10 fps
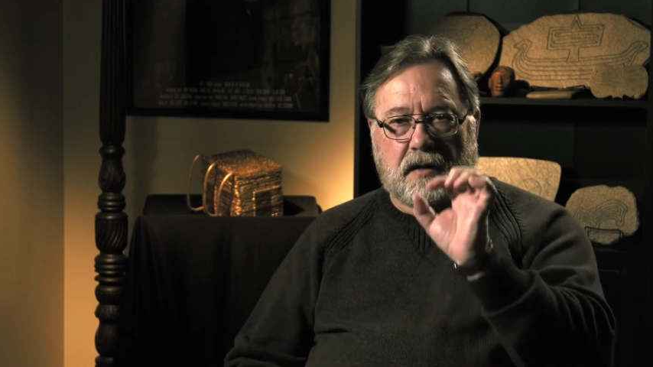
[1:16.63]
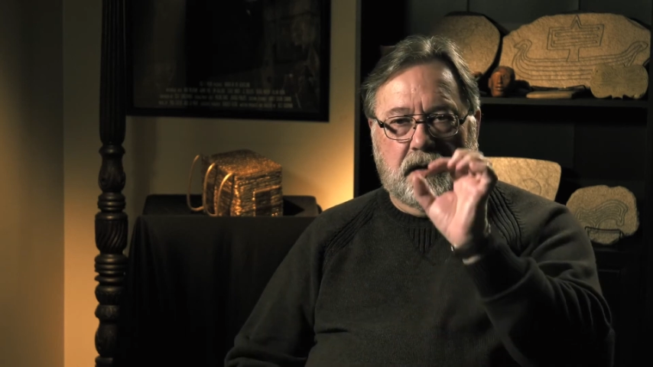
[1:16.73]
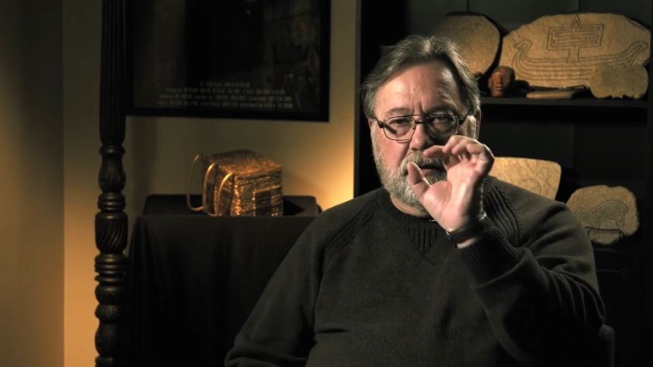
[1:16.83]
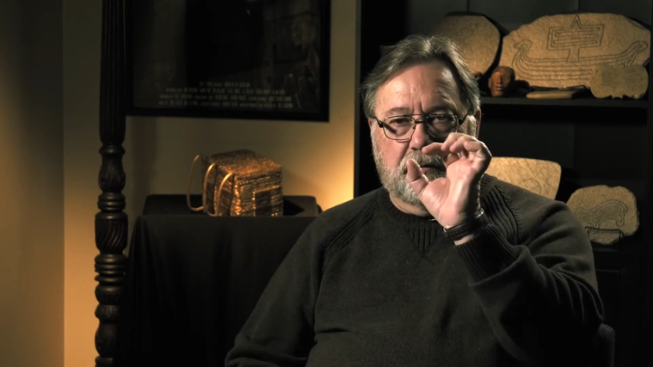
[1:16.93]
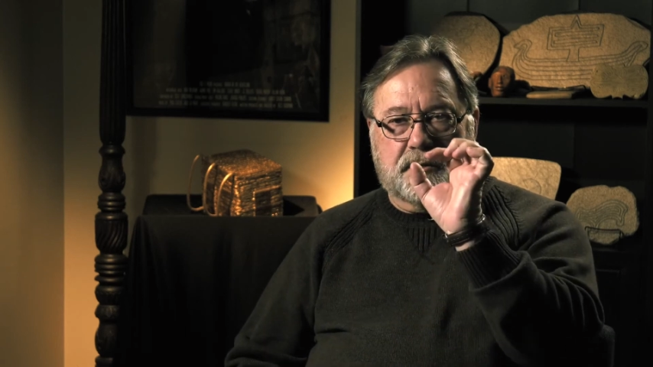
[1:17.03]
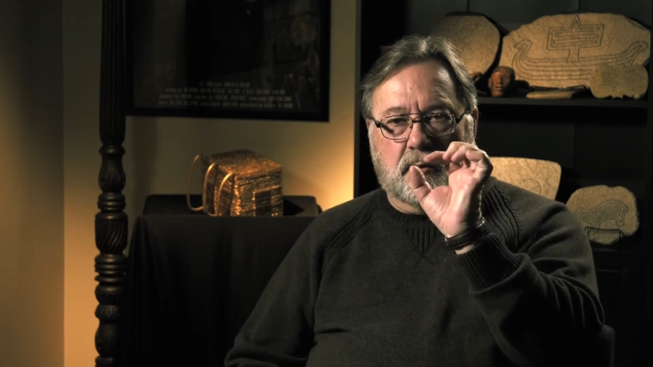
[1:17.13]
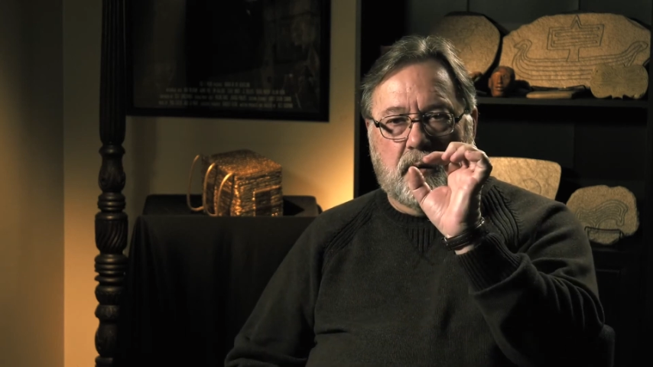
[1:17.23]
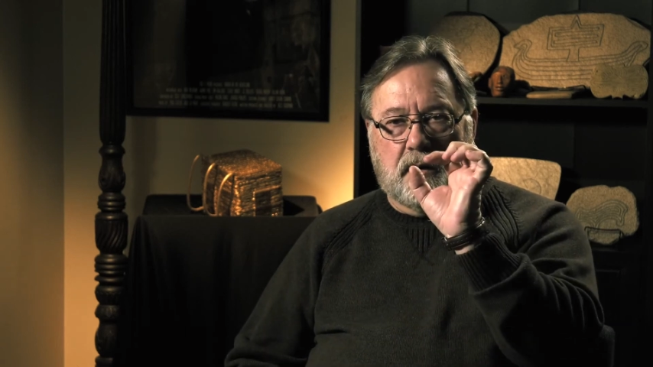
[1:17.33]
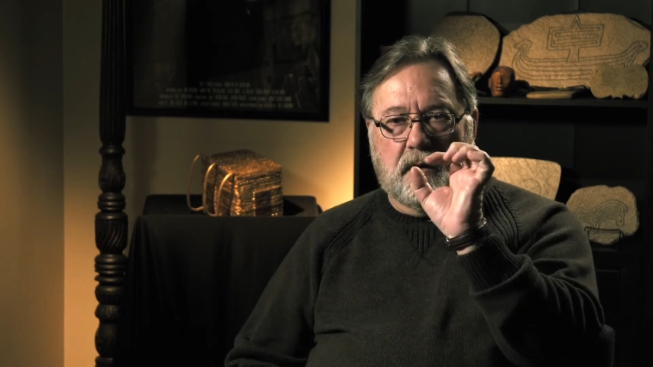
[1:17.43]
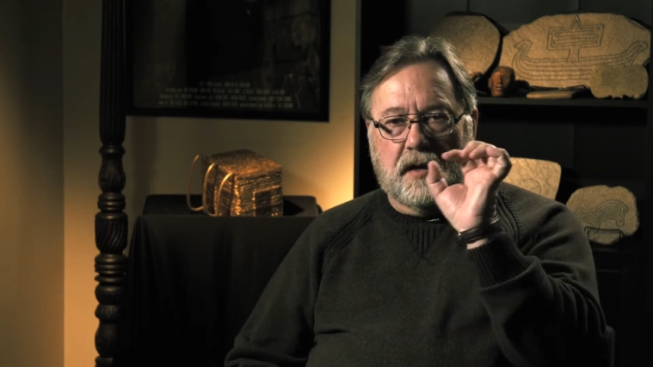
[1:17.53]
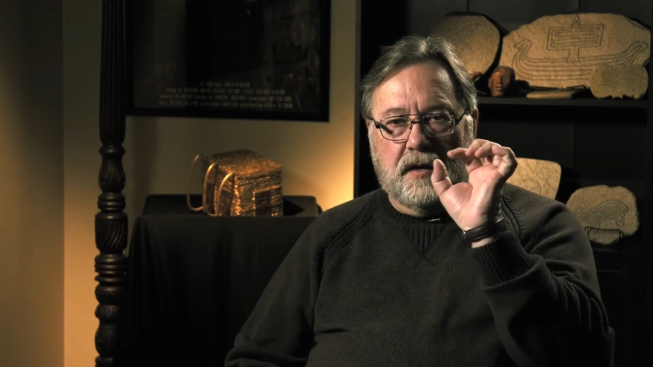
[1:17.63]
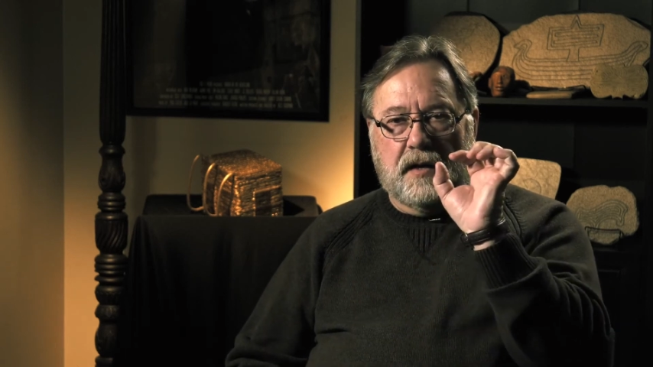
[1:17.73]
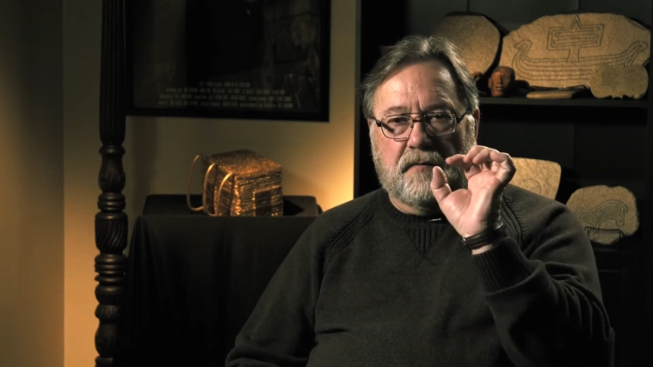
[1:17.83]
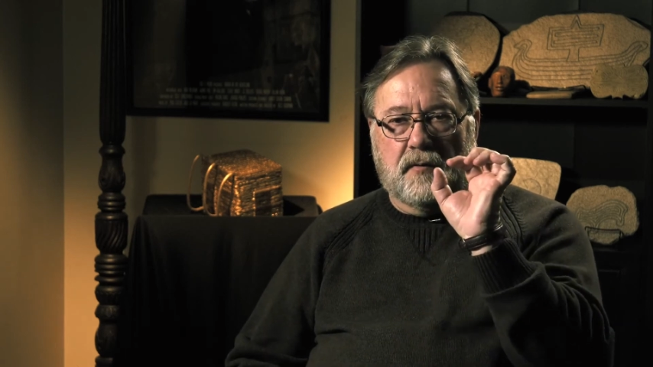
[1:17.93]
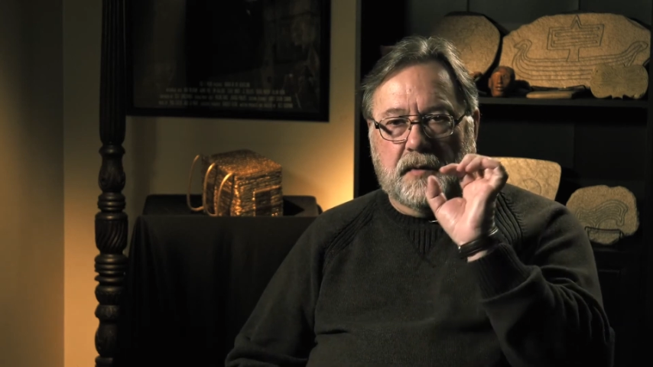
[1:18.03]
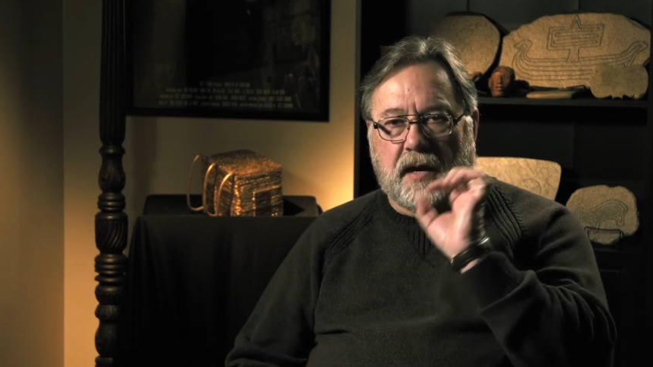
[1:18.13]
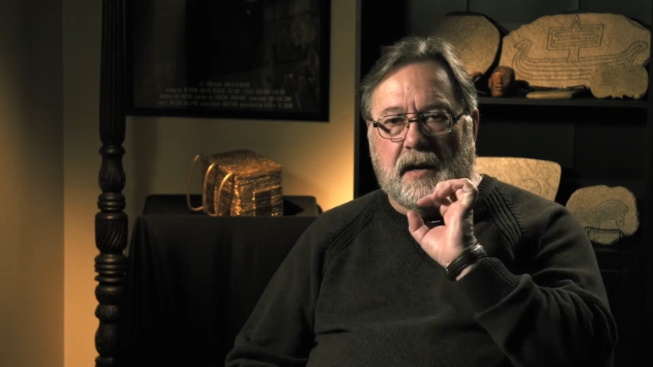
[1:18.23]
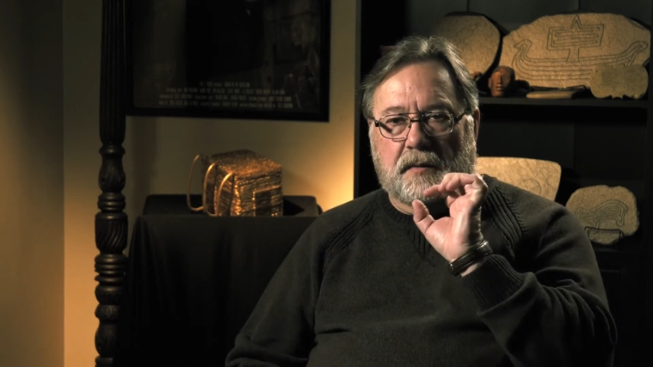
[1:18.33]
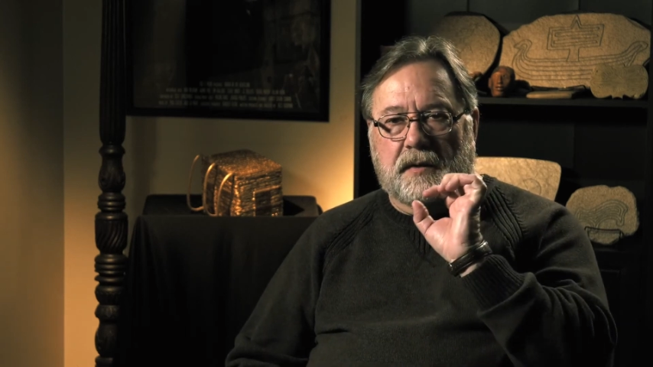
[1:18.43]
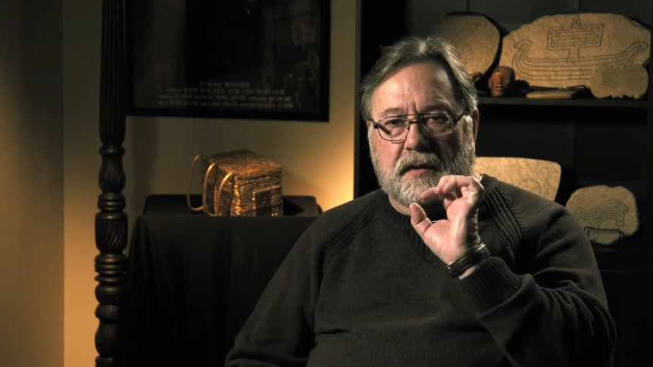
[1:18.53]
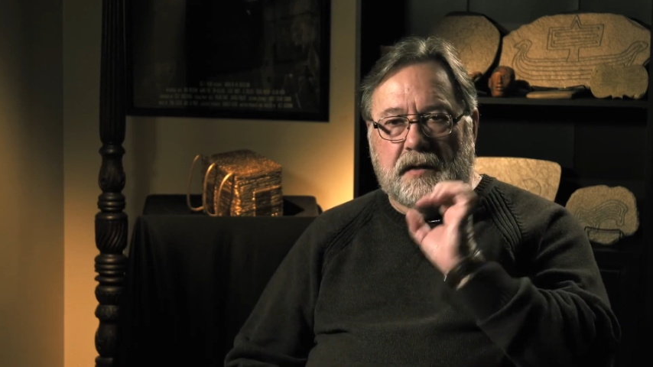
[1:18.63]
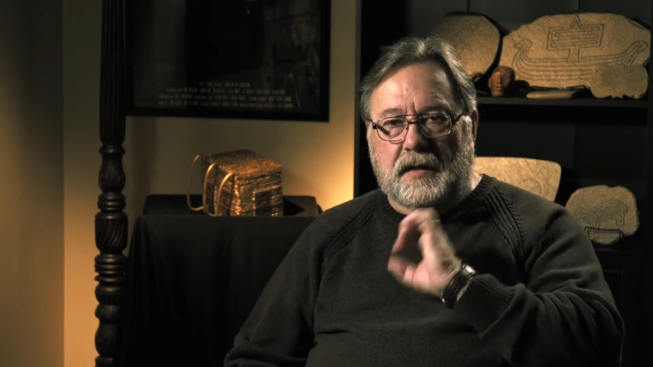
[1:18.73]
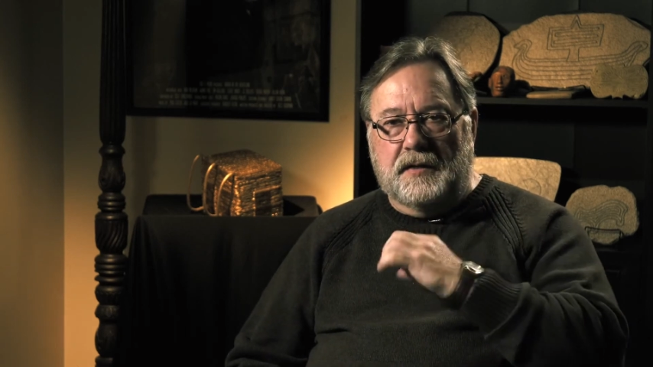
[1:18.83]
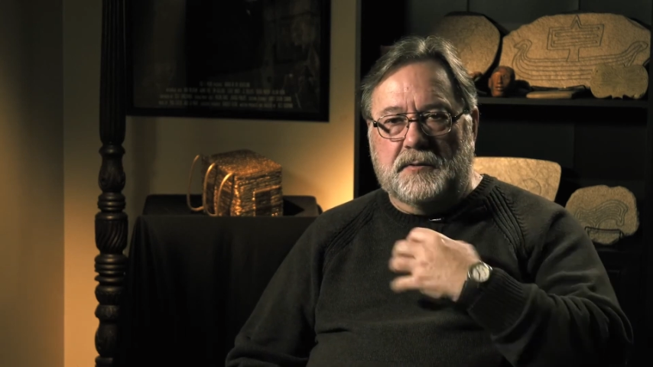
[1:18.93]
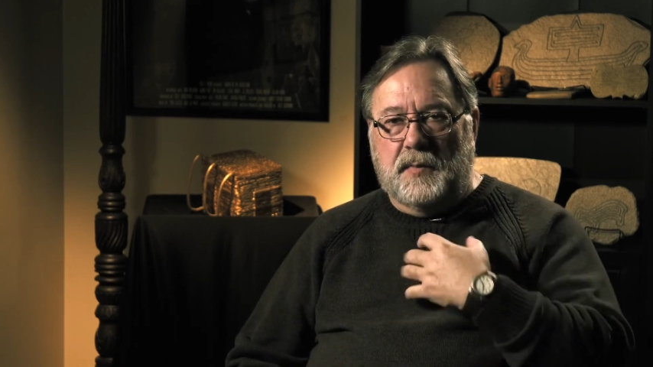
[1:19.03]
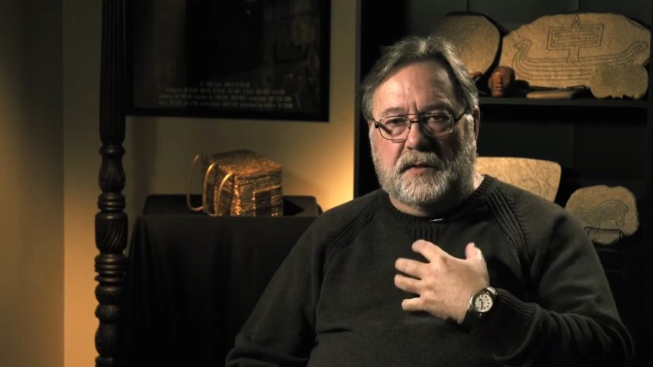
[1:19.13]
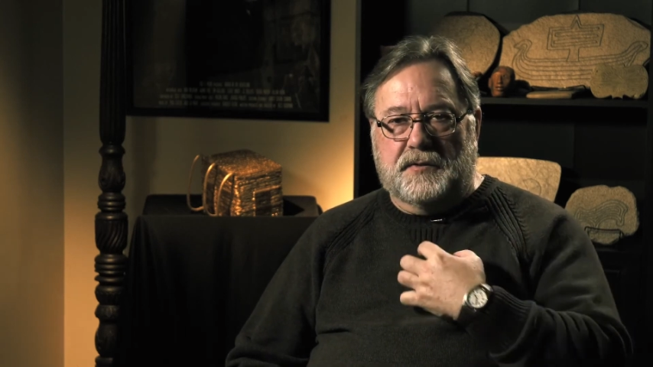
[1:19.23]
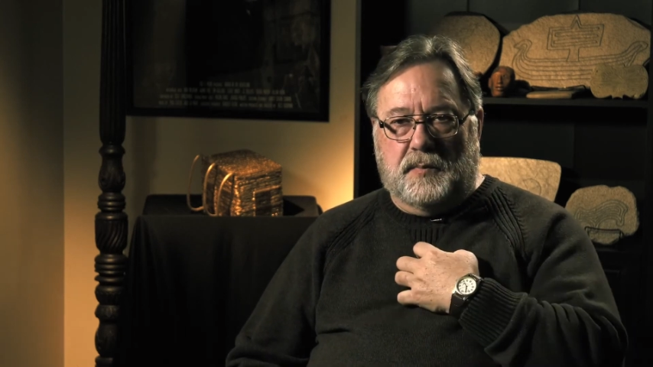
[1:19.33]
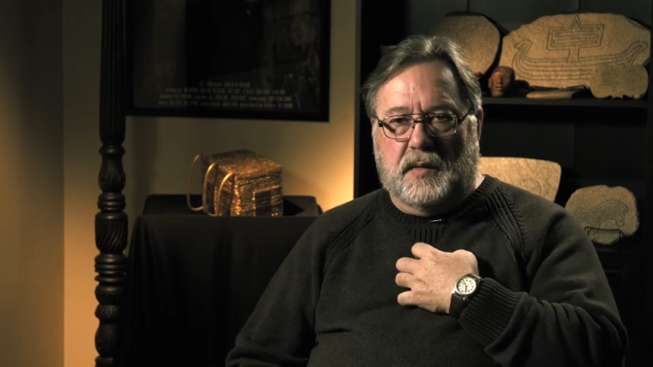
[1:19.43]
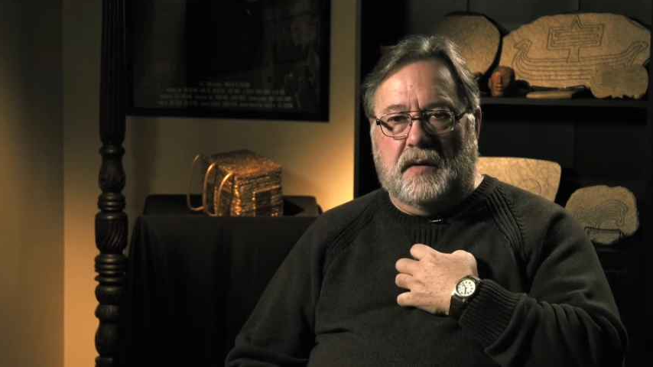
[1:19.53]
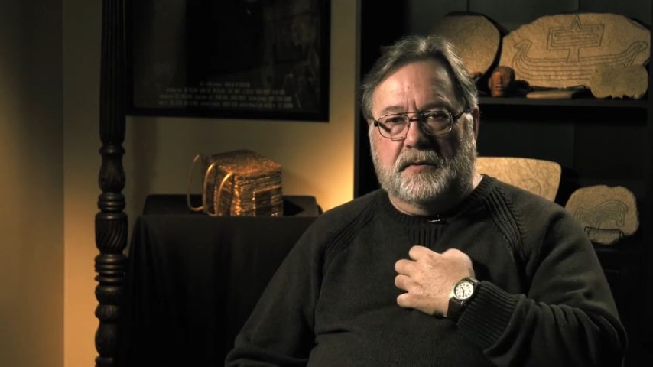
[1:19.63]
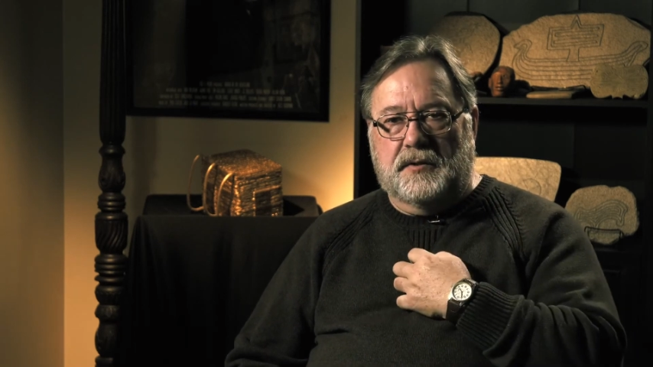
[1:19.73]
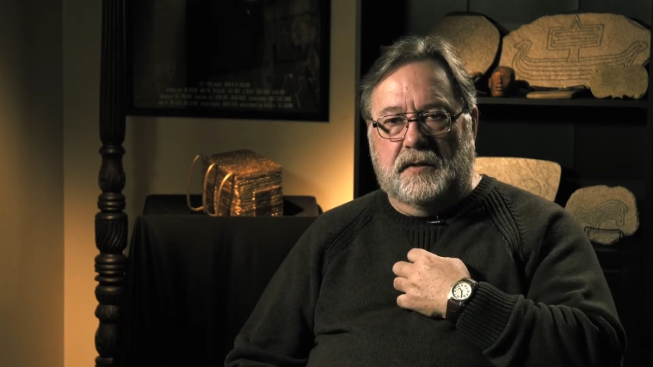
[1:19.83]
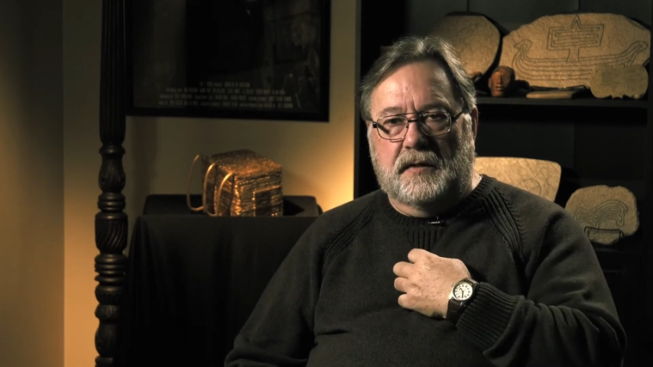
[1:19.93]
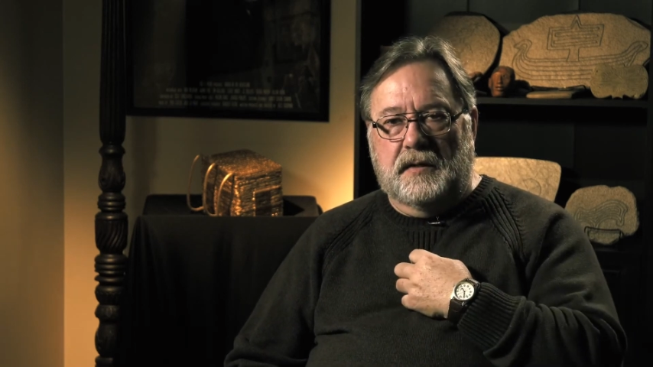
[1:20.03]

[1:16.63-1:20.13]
little square cuneiform tablet in his medicine pouch?